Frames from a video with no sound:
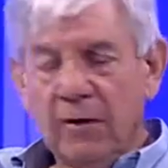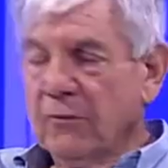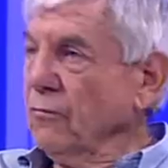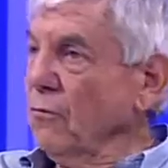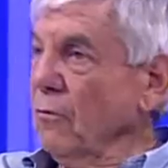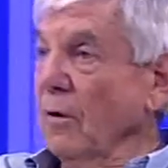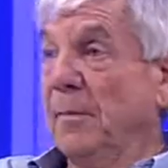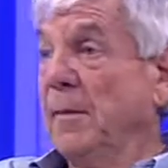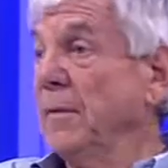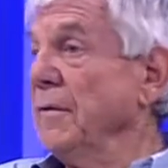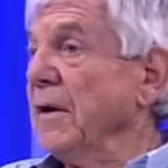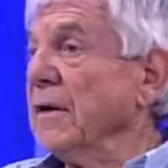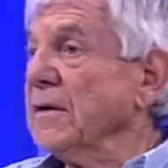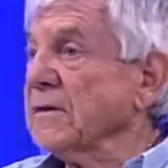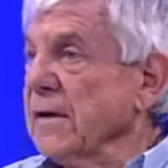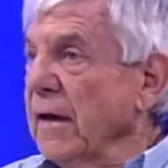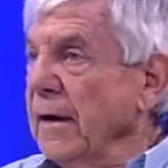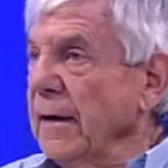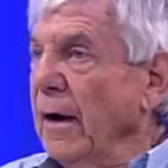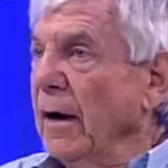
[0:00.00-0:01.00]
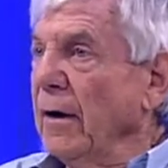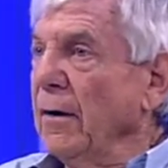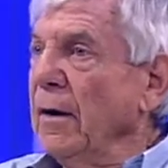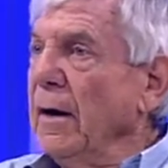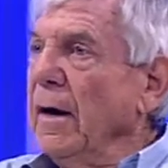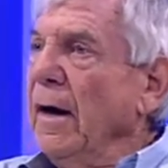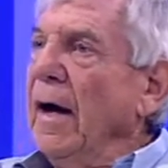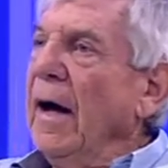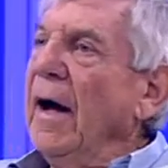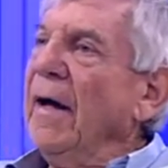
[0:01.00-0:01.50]
That's all. I'm never going to say no.
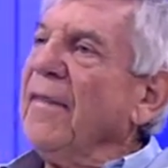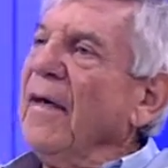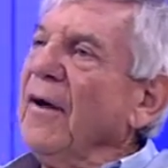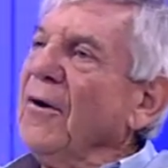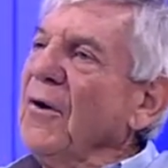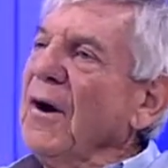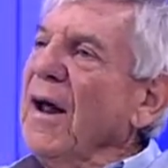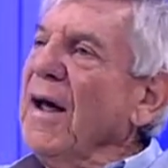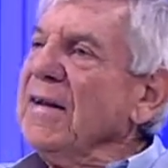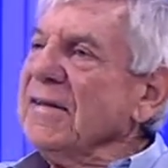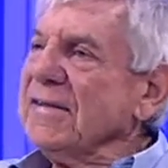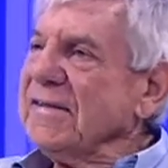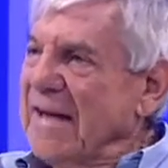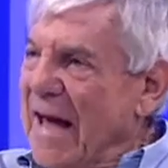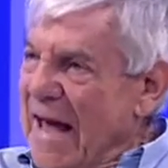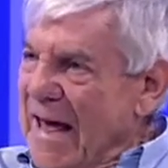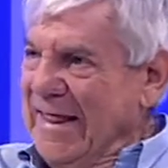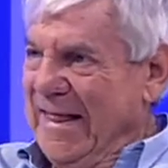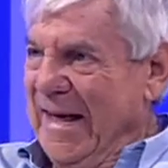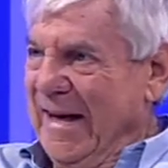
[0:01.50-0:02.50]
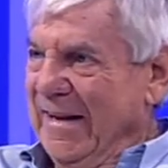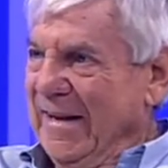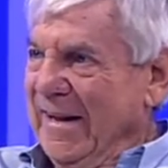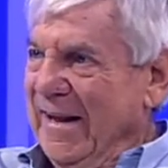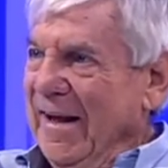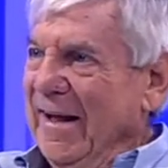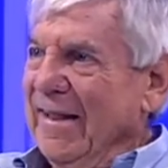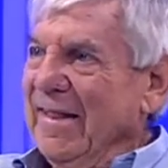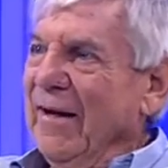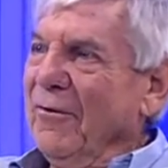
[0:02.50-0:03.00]
And they've got to understand
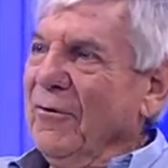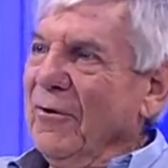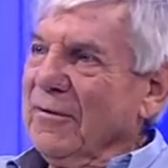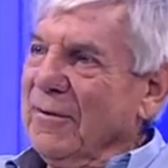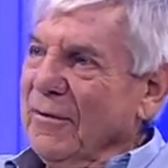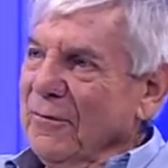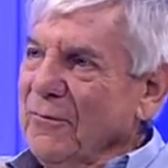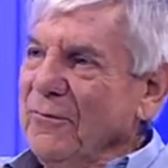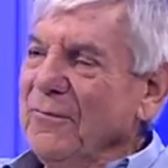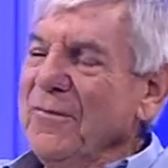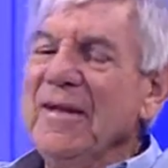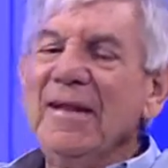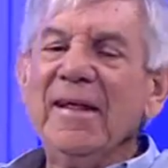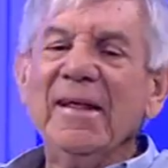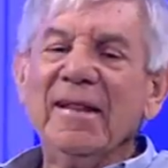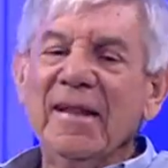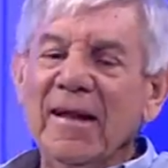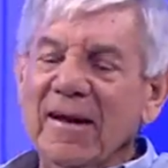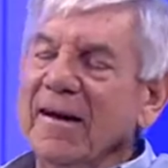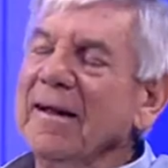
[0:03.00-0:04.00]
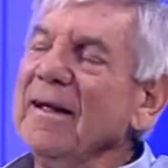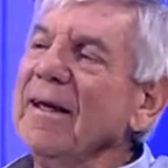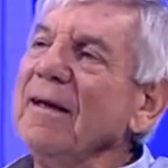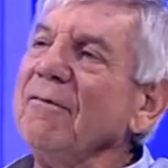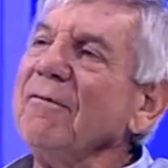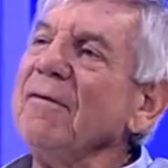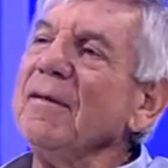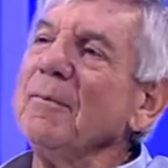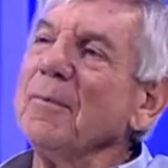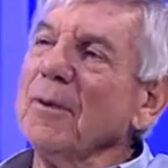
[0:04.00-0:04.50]
that. Yeah. They've got this feeling that
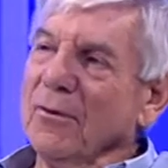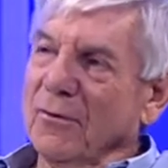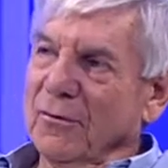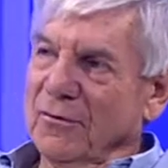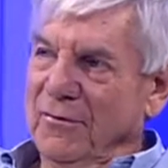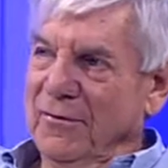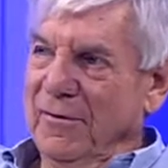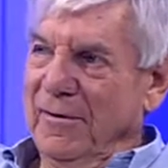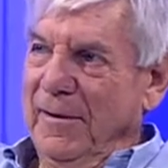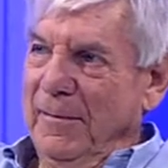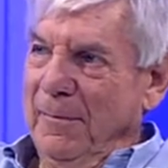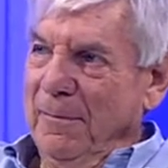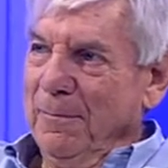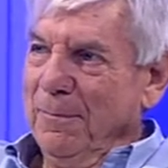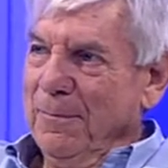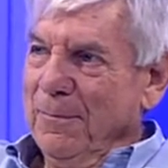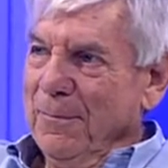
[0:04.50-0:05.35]
everything belongs to them.